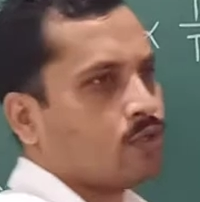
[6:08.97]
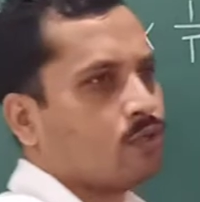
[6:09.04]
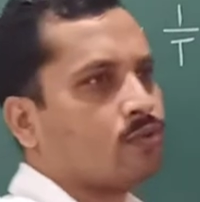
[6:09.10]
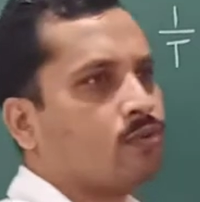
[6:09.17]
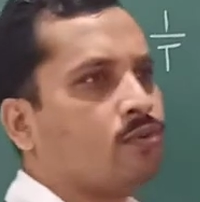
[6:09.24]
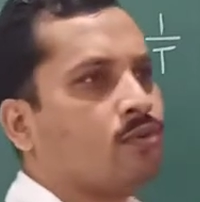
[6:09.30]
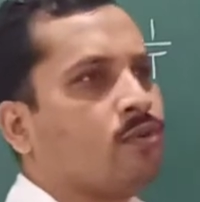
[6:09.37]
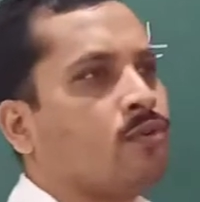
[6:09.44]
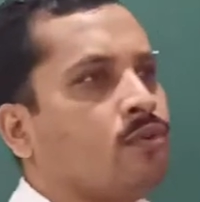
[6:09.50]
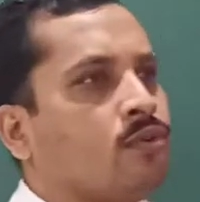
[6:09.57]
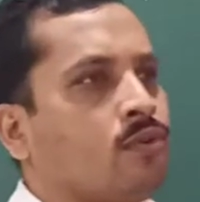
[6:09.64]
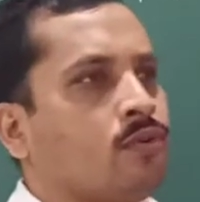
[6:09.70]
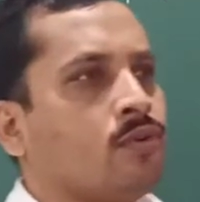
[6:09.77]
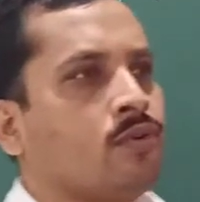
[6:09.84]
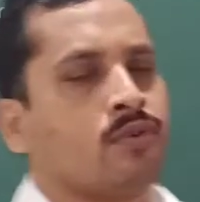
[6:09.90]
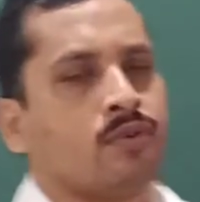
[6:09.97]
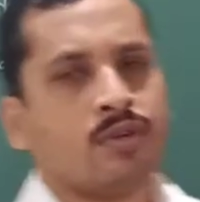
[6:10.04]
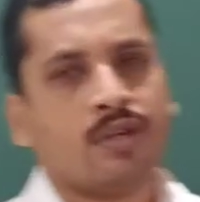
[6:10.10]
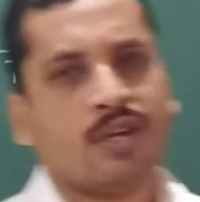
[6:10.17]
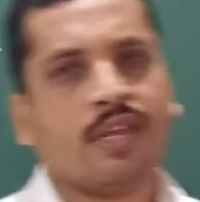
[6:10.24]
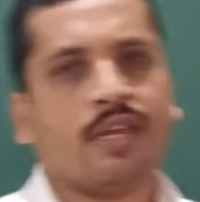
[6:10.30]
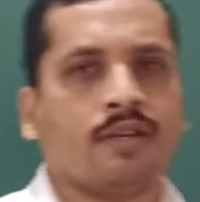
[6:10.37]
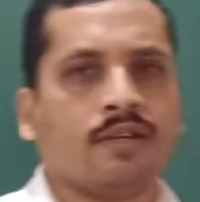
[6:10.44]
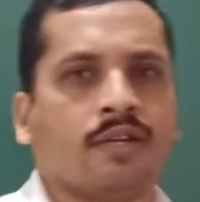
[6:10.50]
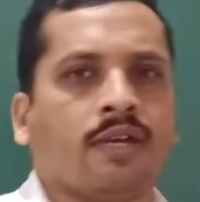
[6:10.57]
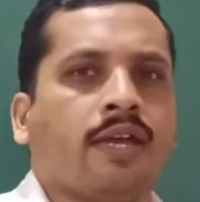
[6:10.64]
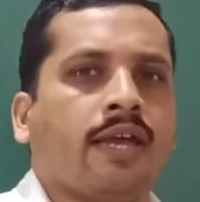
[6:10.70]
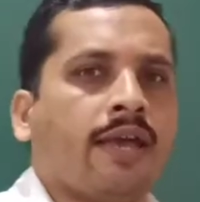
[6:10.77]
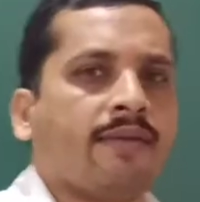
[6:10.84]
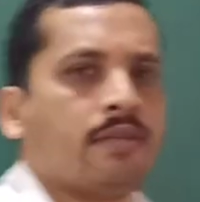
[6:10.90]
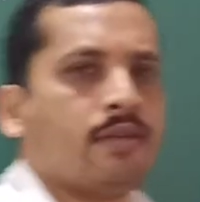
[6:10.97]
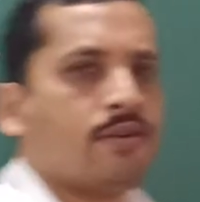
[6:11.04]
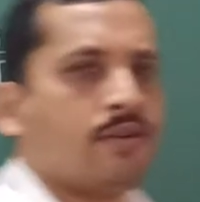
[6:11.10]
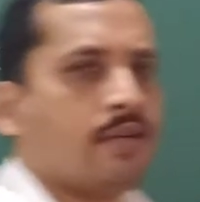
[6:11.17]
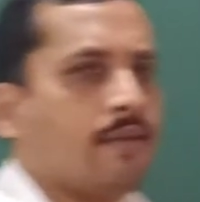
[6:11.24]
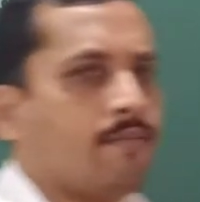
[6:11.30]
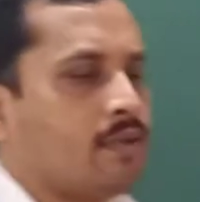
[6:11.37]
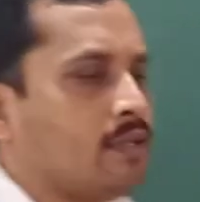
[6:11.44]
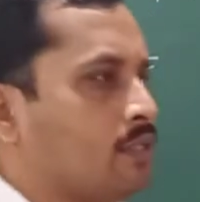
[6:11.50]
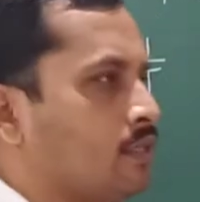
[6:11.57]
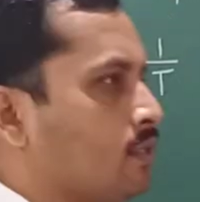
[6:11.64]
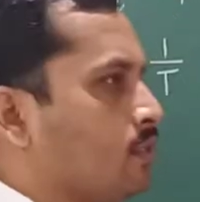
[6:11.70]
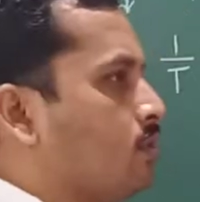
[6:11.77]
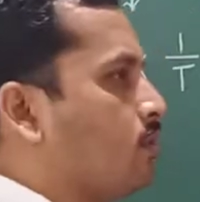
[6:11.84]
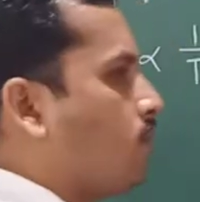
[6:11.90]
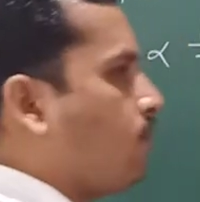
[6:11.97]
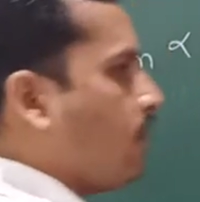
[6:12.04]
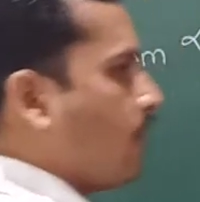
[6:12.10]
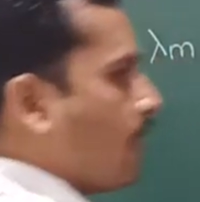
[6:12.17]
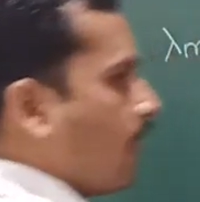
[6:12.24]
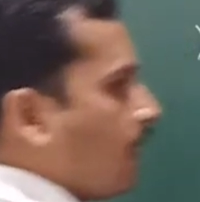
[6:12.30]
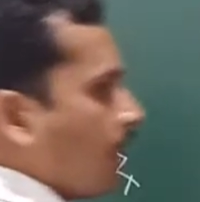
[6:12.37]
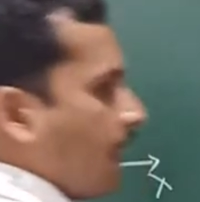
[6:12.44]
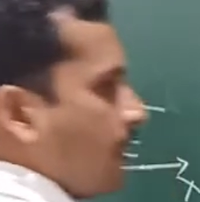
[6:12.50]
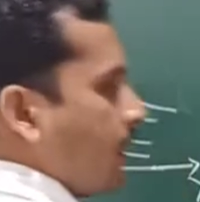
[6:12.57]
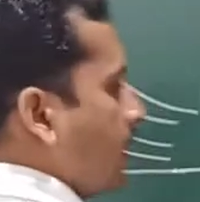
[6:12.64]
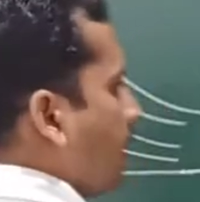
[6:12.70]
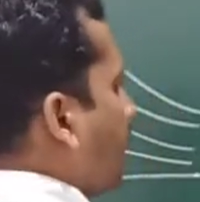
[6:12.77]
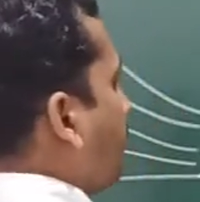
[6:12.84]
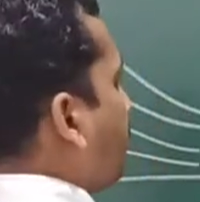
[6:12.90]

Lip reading: to T, absolute temperature. So we can write here